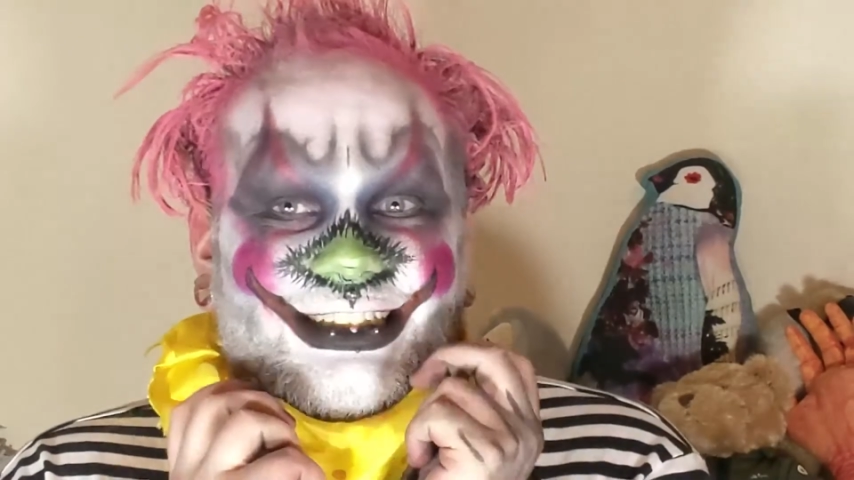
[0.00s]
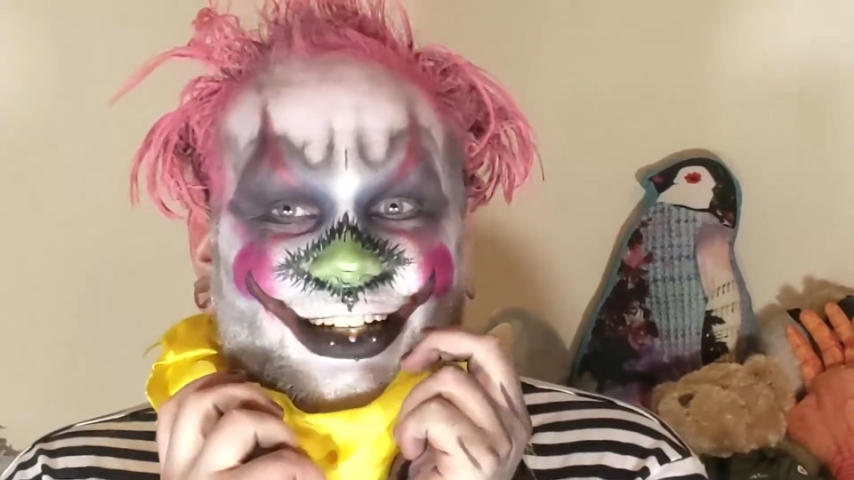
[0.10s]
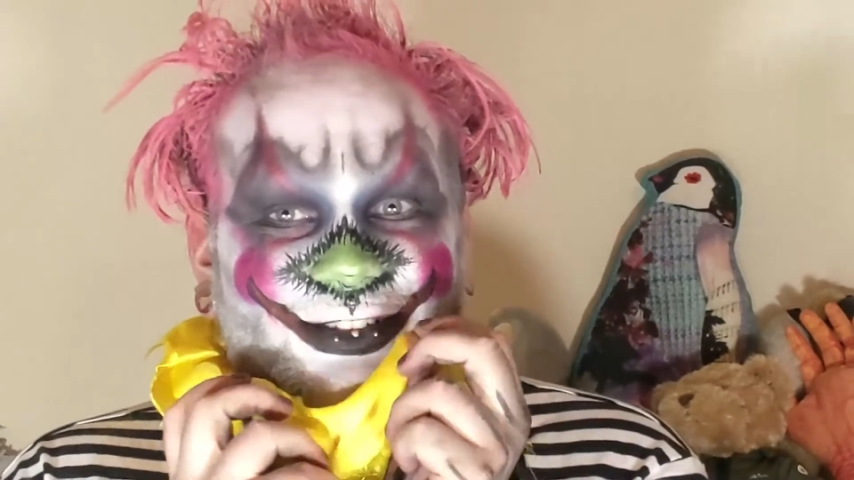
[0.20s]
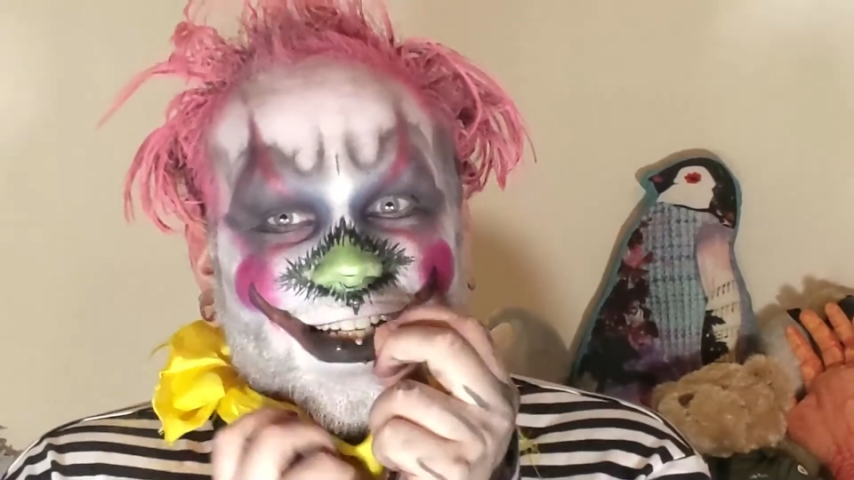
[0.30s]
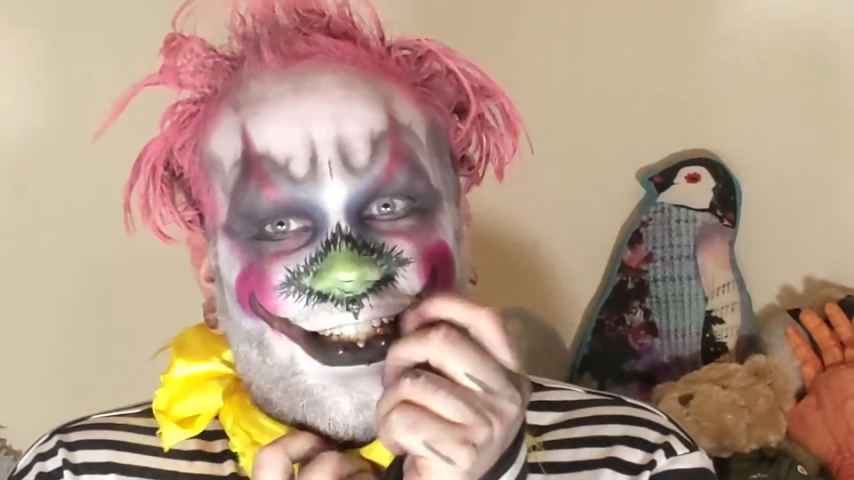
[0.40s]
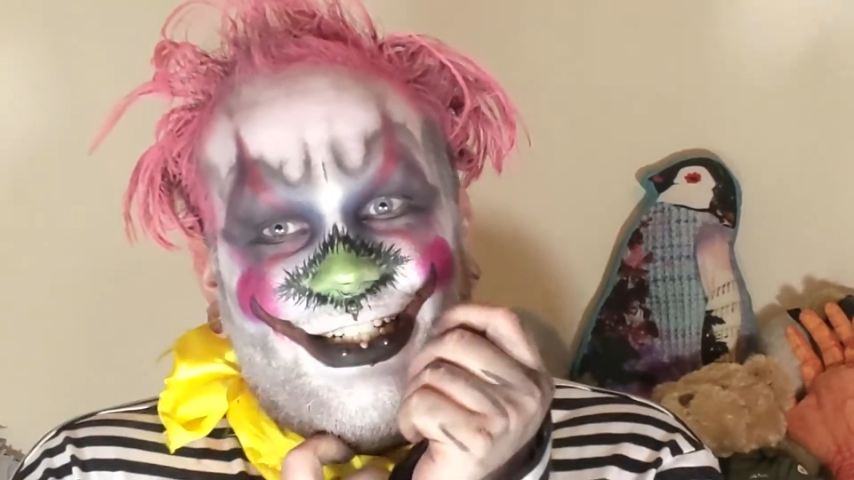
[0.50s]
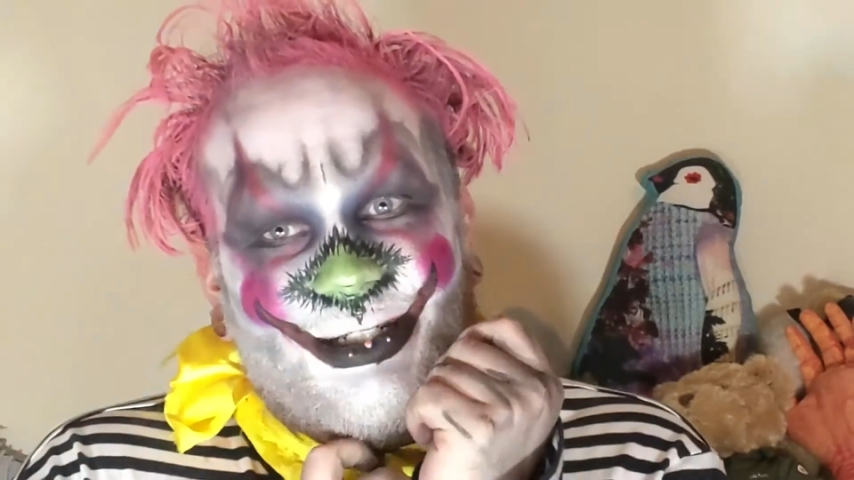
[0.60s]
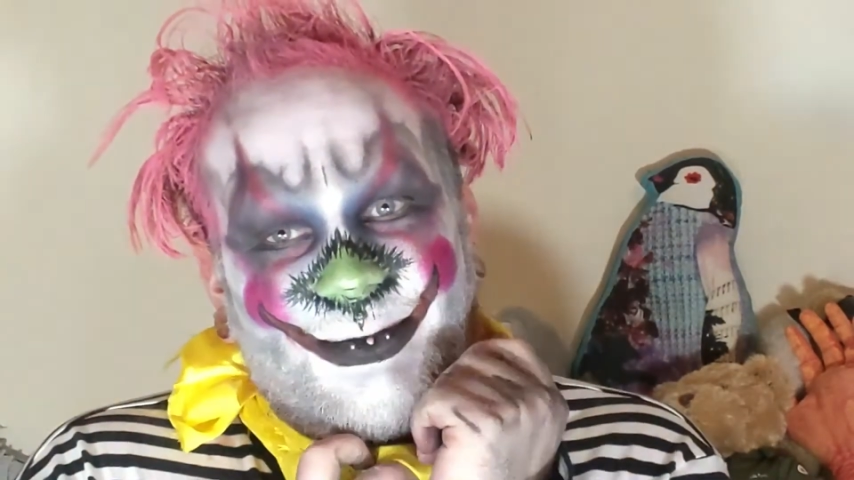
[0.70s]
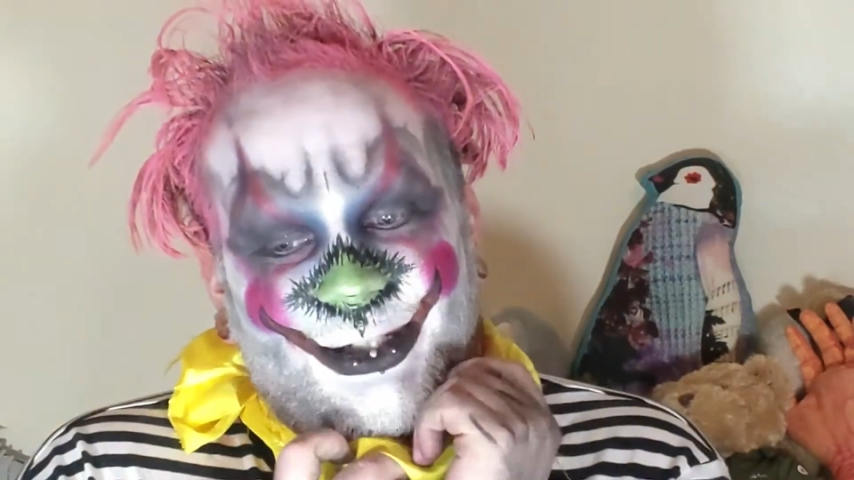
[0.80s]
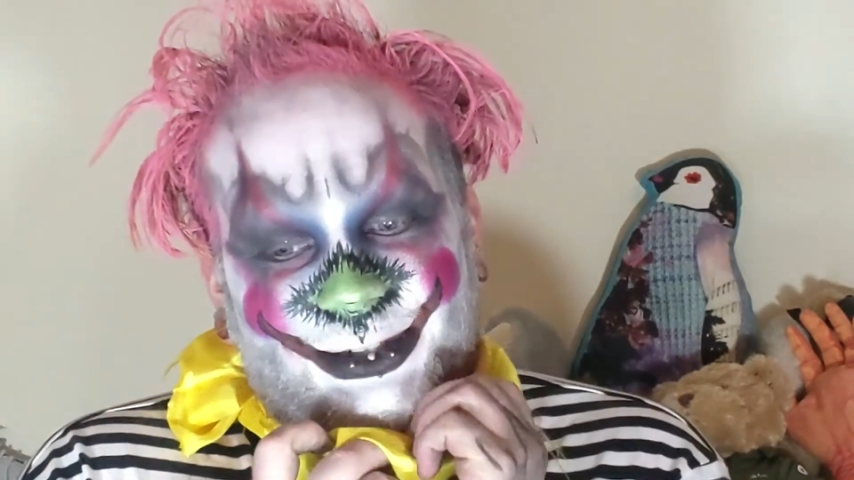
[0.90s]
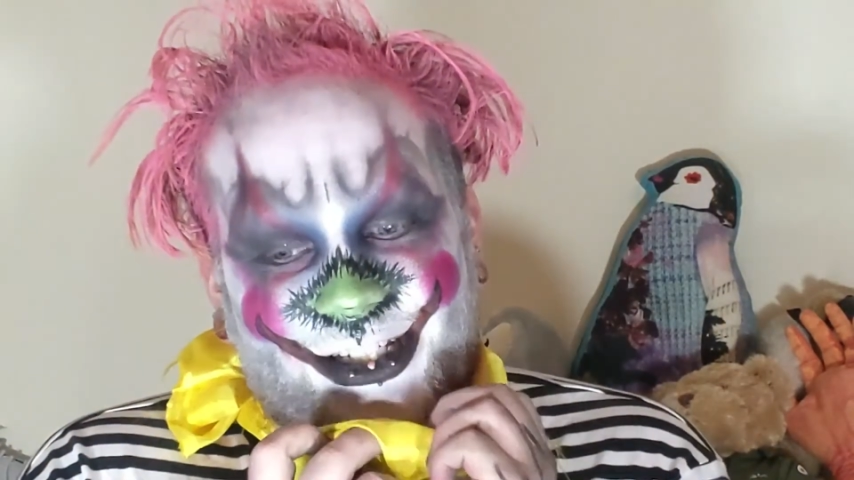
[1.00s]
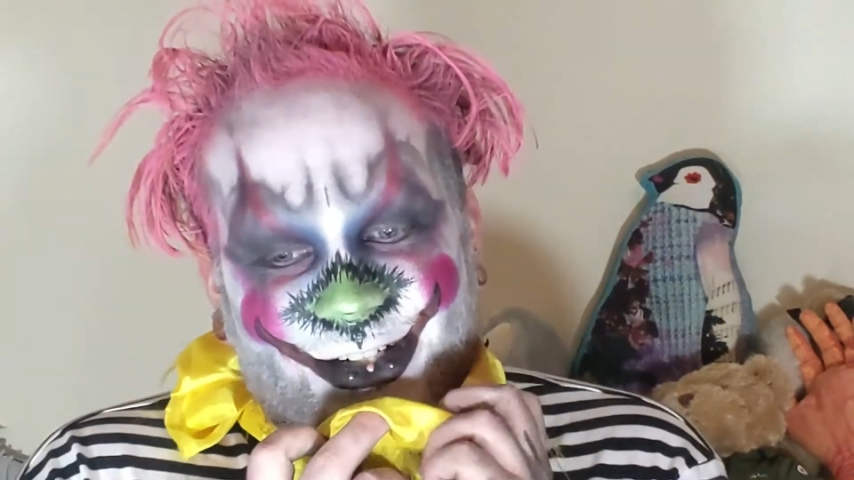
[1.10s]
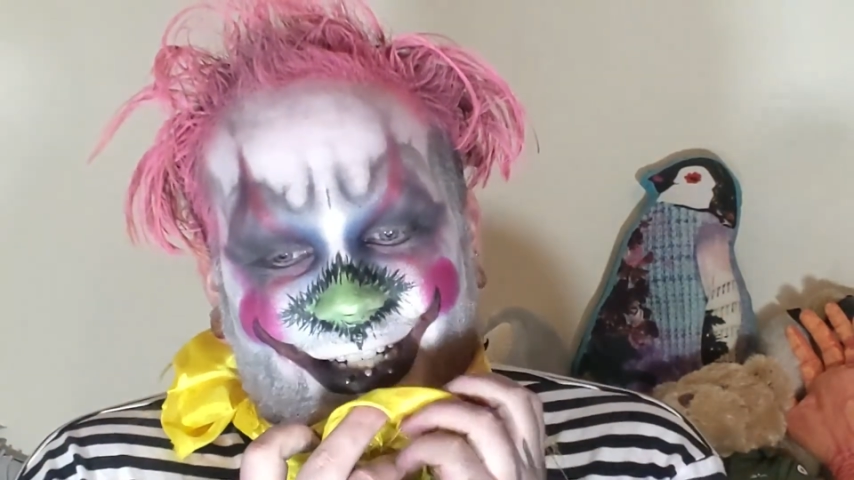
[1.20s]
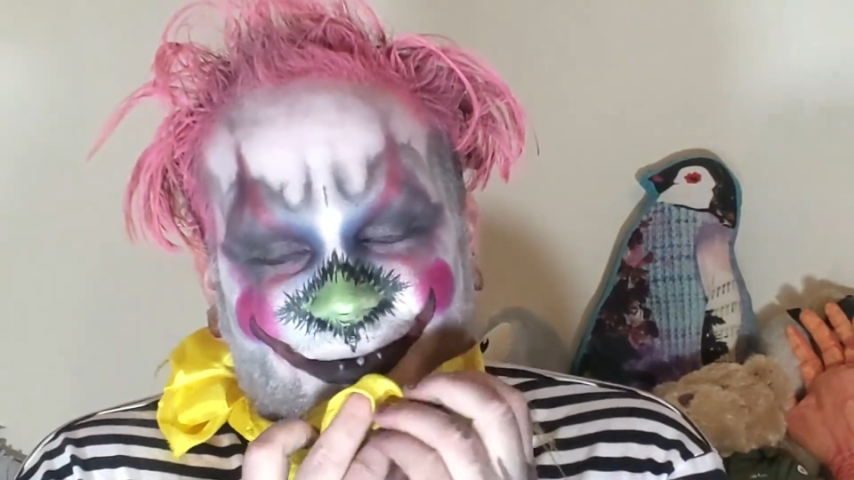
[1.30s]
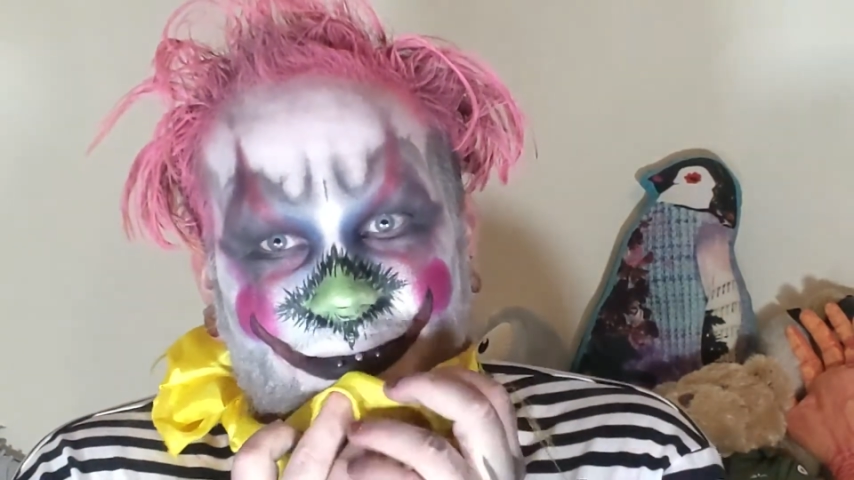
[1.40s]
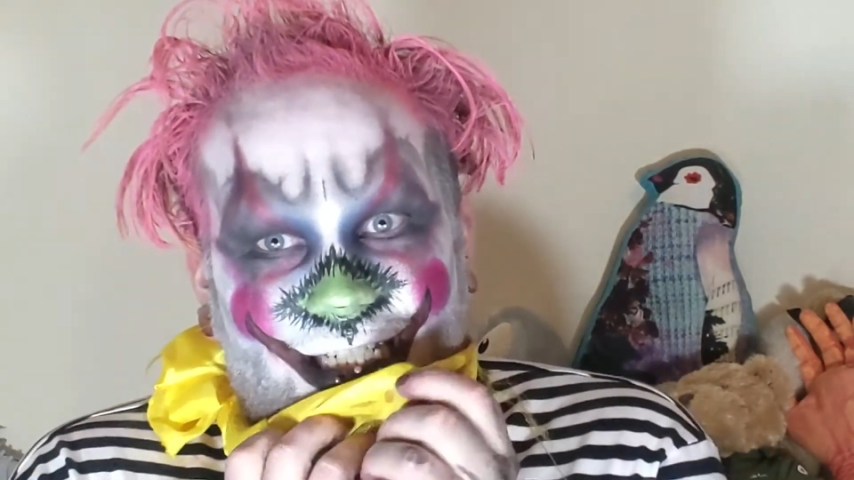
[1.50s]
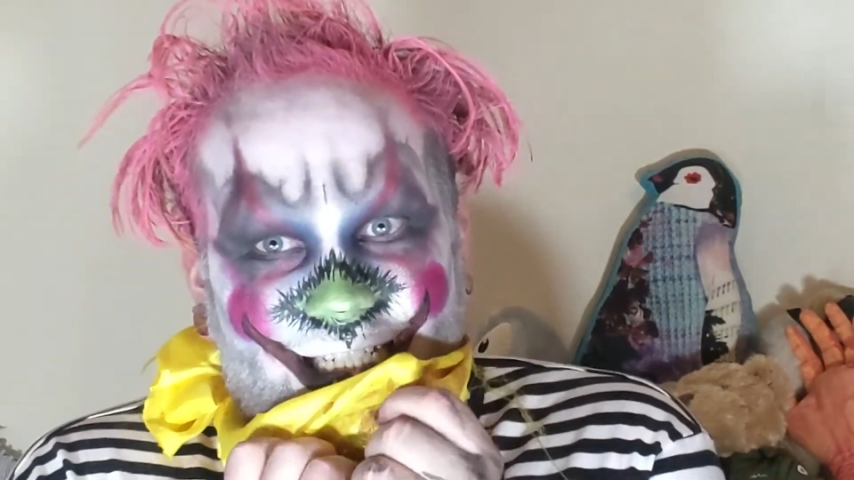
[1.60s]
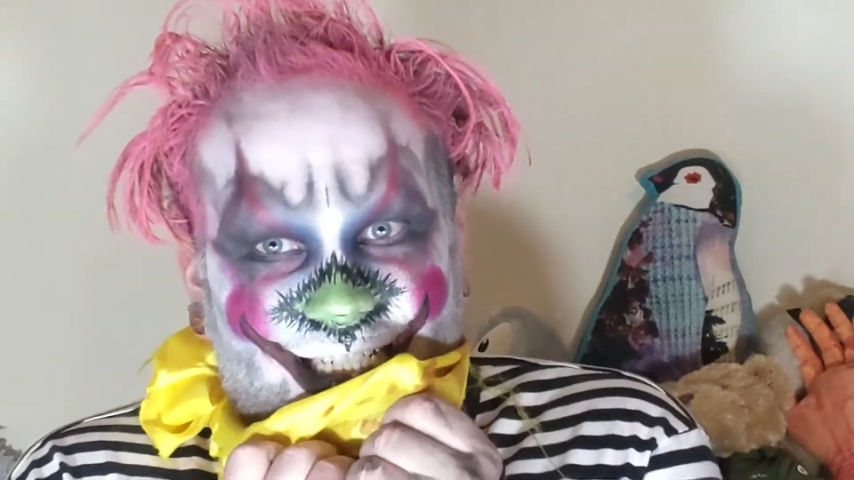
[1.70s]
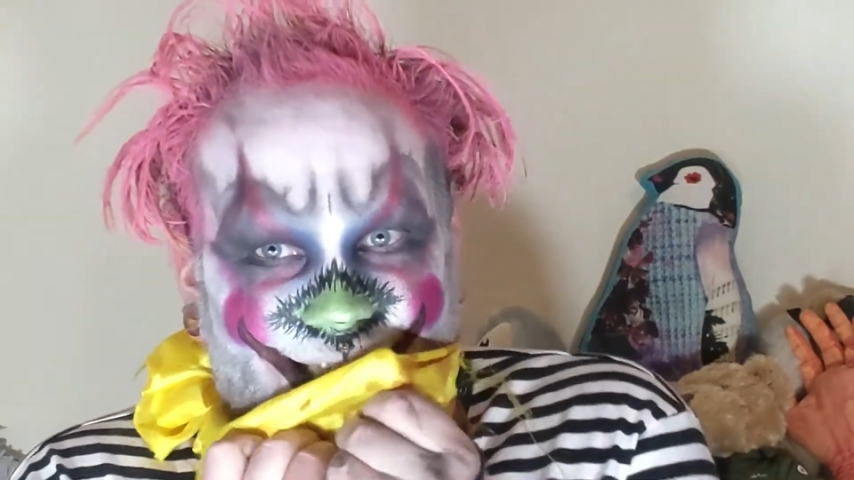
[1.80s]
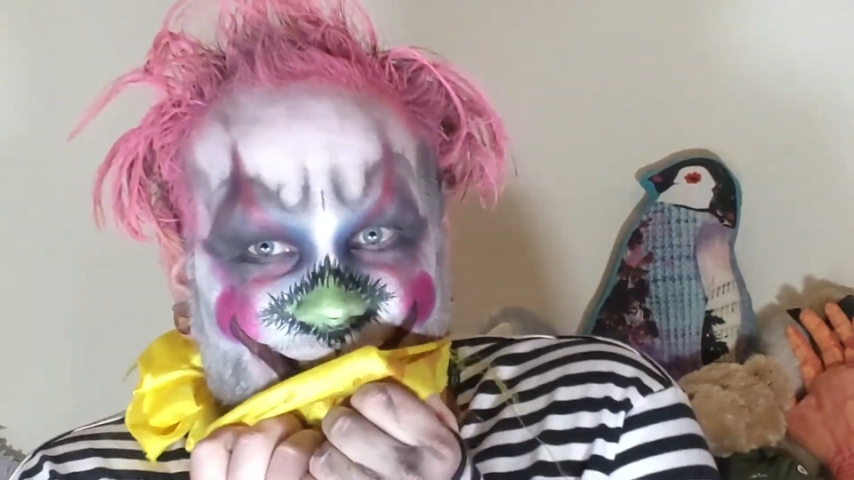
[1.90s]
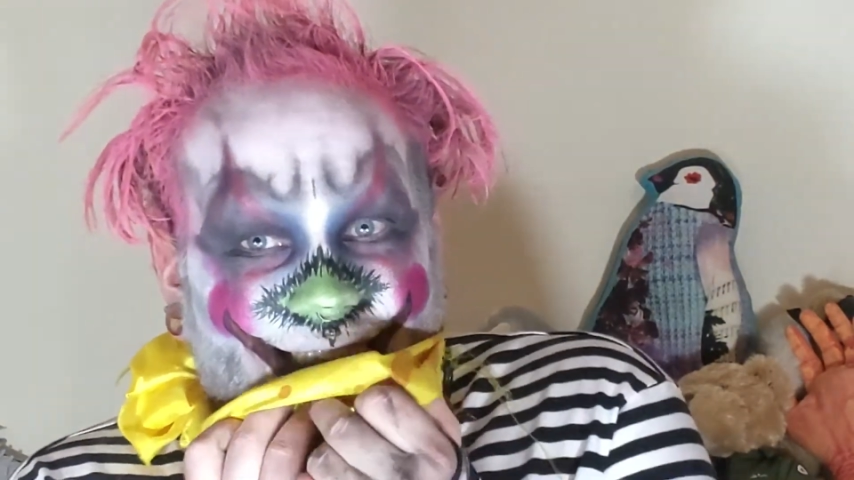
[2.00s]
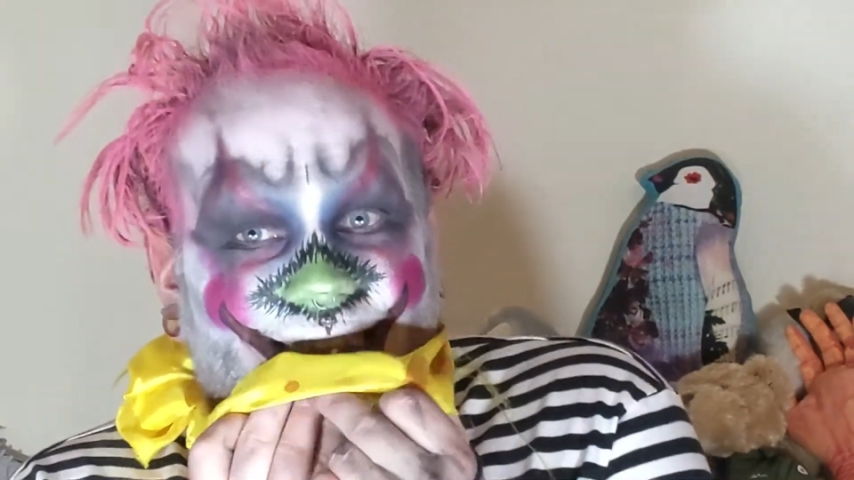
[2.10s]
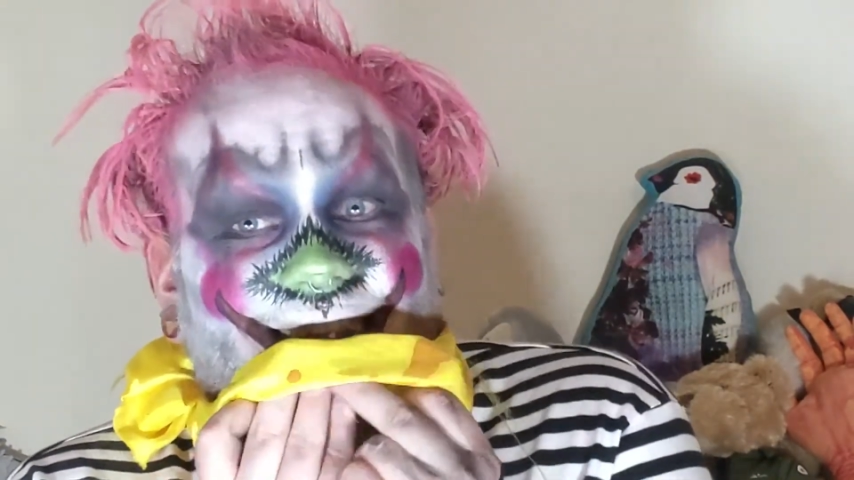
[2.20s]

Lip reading: And I really hope you enjoyed me.